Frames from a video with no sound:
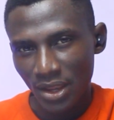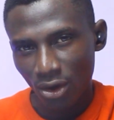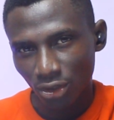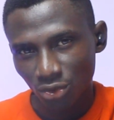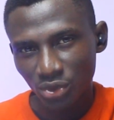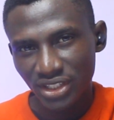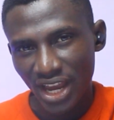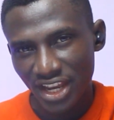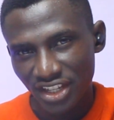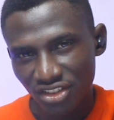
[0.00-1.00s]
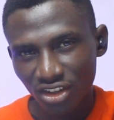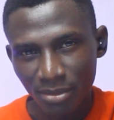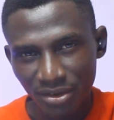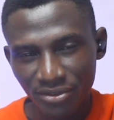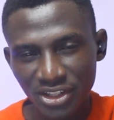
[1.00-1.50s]
on Twitter, Instagram
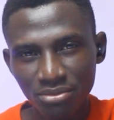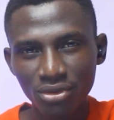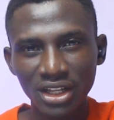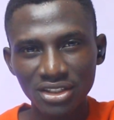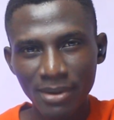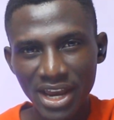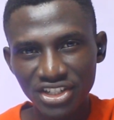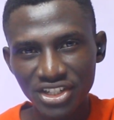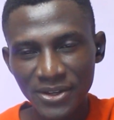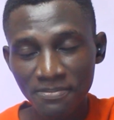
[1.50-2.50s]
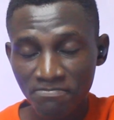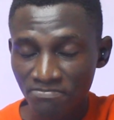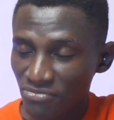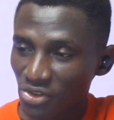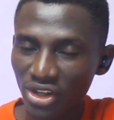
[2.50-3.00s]
and Facebook at MyHD,
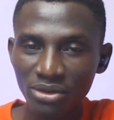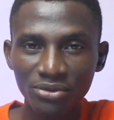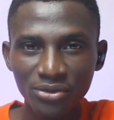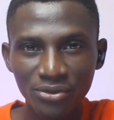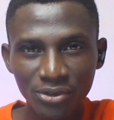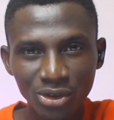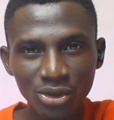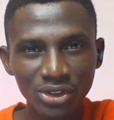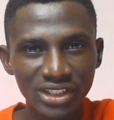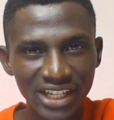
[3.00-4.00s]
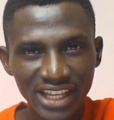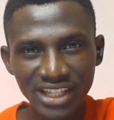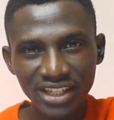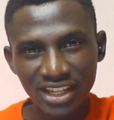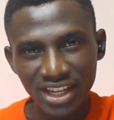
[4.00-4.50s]
you can follow the
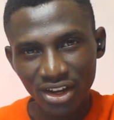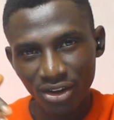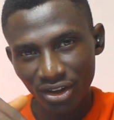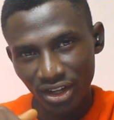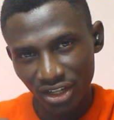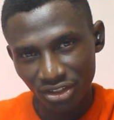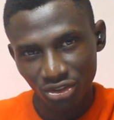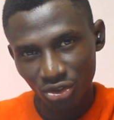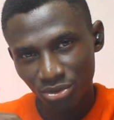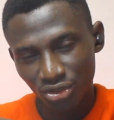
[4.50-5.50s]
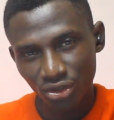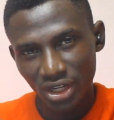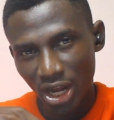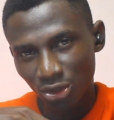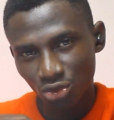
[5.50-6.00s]
link in the description.
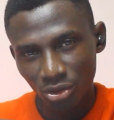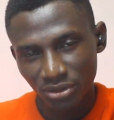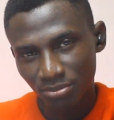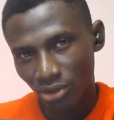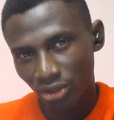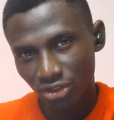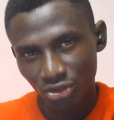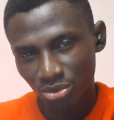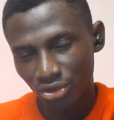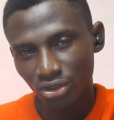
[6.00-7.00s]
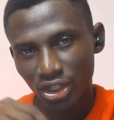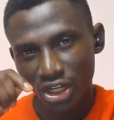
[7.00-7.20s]
I'll drop it below in the description.